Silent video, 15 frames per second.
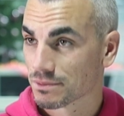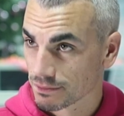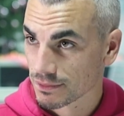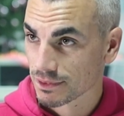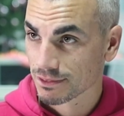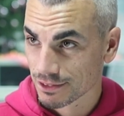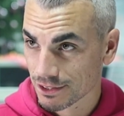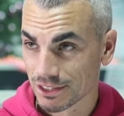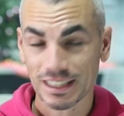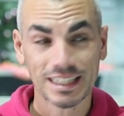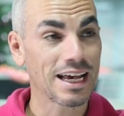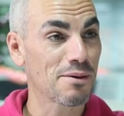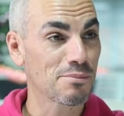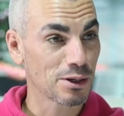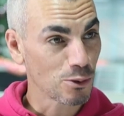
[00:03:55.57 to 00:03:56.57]
because it
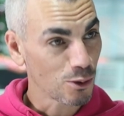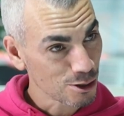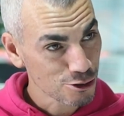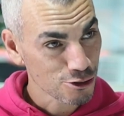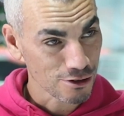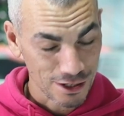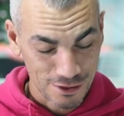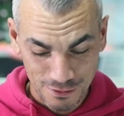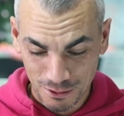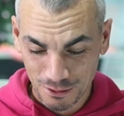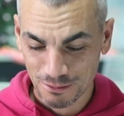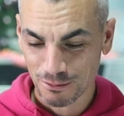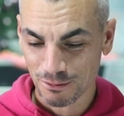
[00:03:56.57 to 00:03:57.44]
can be quite stressful.